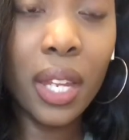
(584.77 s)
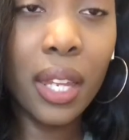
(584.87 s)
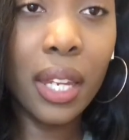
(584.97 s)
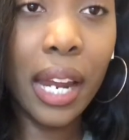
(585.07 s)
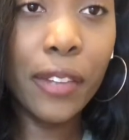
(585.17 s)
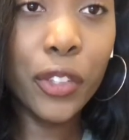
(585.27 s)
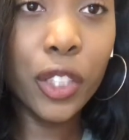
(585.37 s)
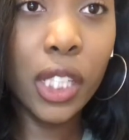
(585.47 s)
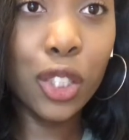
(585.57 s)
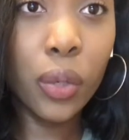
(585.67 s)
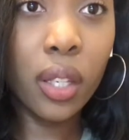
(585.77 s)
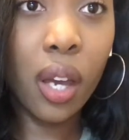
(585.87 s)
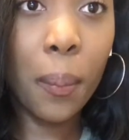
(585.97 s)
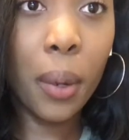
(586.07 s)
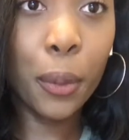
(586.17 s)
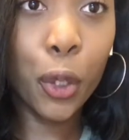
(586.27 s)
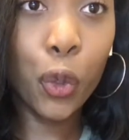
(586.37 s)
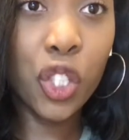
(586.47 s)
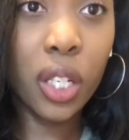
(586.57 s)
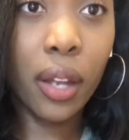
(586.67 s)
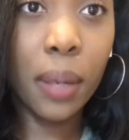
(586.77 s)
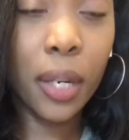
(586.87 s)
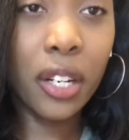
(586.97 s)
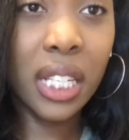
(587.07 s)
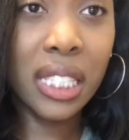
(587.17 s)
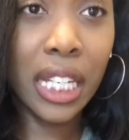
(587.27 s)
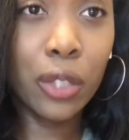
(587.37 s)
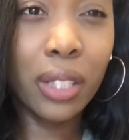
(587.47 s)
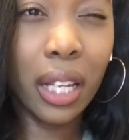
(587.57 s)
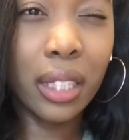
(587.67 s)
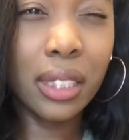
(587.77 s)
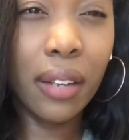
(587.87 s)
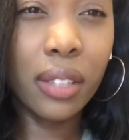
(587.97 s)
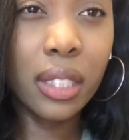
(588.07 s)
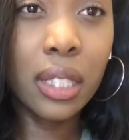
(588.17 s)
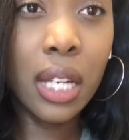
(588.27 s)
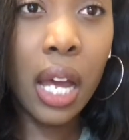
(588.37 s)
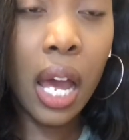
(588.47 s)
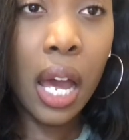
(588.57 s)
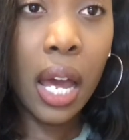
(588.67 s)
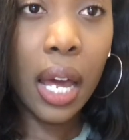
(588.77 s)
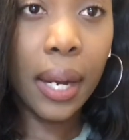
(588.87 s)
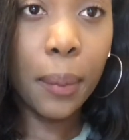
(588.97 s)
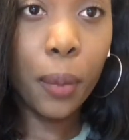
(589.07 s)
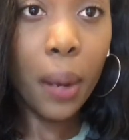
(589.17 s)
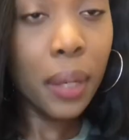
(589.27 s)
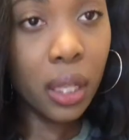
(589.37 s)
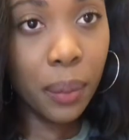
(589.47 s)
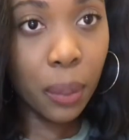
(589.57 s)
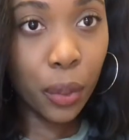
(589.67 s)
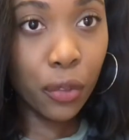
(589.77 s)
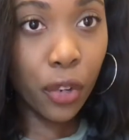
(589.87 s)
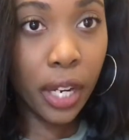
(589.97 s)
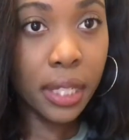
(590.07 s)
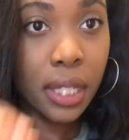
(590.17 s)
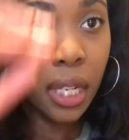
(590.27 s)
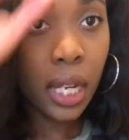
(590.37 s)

And then after lunch with him, I'm gonna go to the library because they close at 7. And I'm probably gonna meet up with a friend.